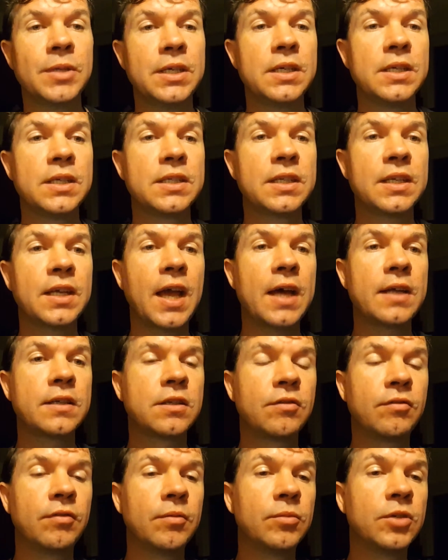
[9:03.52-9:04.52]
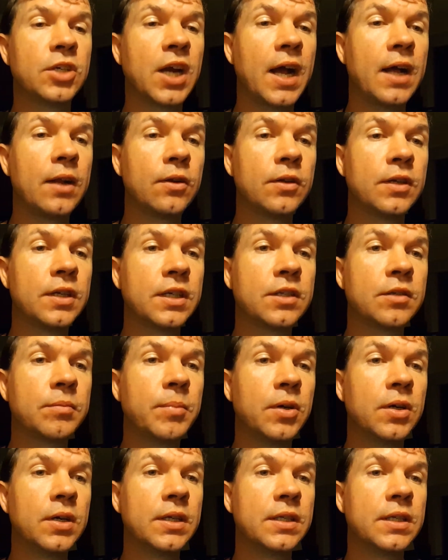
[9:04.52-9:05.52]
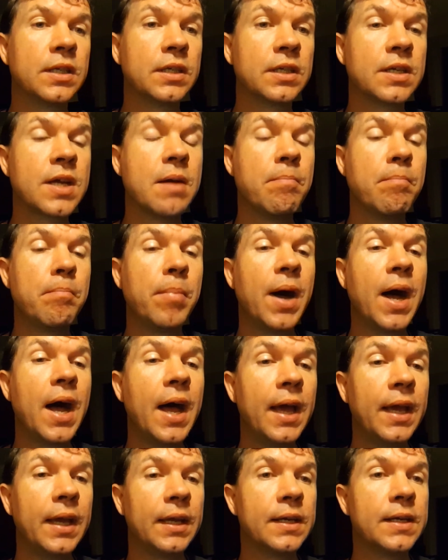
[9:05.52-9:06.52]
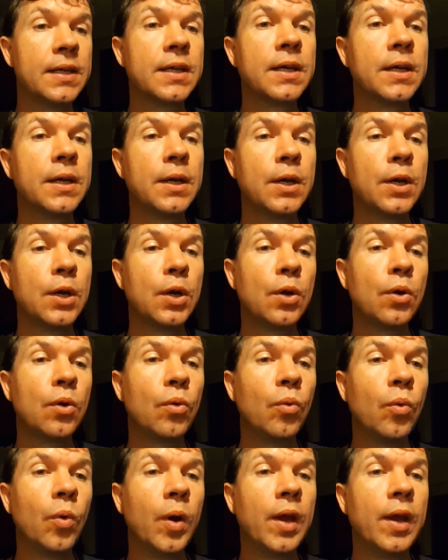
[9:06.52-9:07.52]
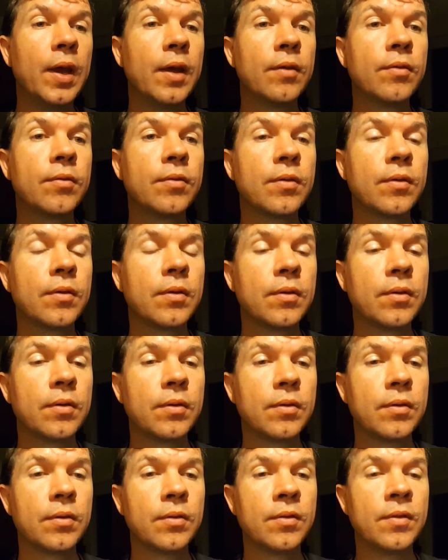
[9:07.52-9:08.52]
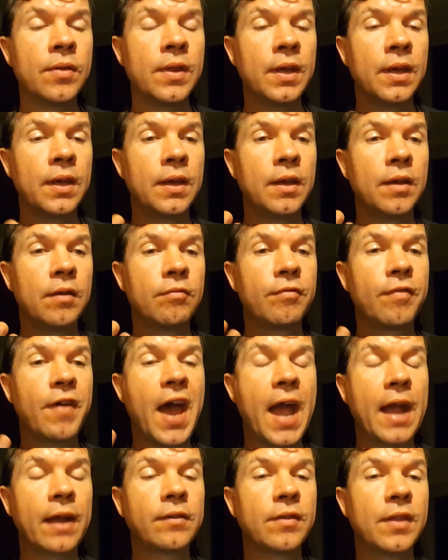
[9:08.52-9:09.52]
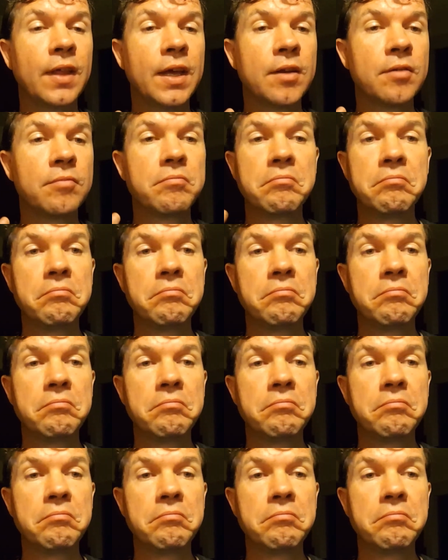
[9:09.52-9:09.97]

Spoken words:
and disgust from childhood experiences, combined with the fact that